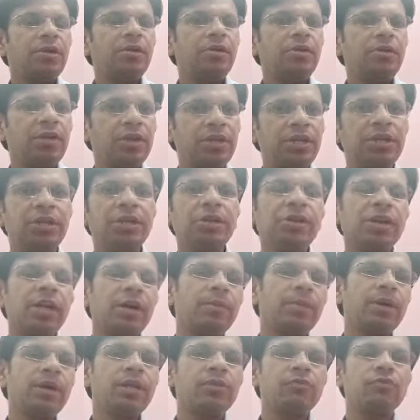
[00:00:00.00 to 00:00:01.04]
Tragedy
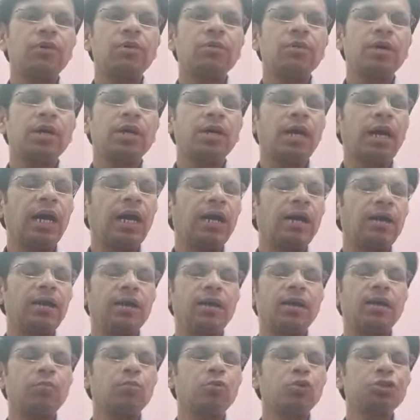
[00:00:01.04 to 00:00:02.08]
dramas
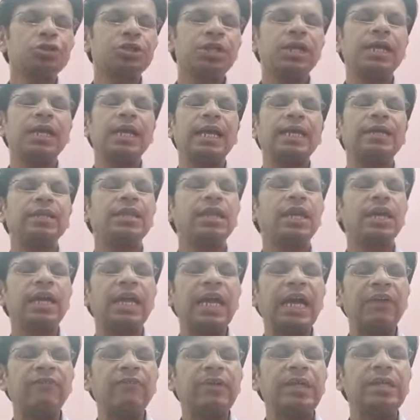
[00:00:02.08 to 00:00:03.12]
are mostly like they are
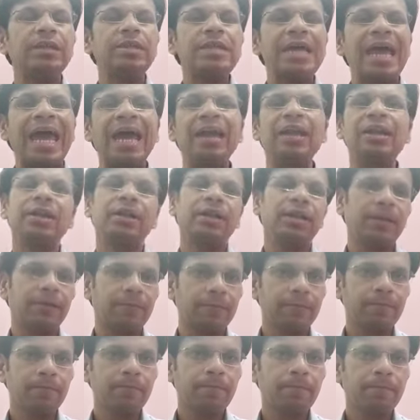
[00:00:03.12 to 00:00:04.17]
having sad ending.
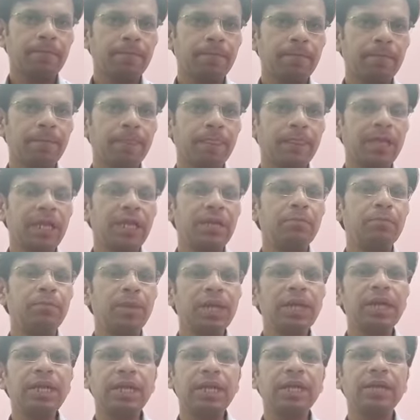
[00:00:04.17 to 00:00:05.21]
In
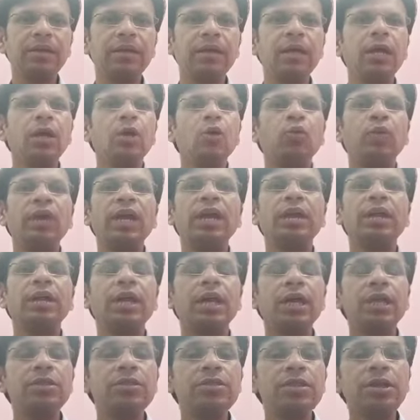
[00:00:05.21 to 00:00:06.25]
beginning, we are
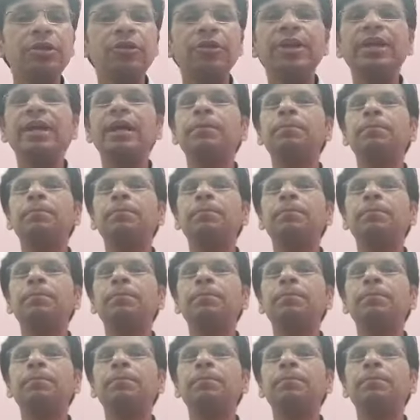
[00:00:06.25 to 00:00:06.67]
considering a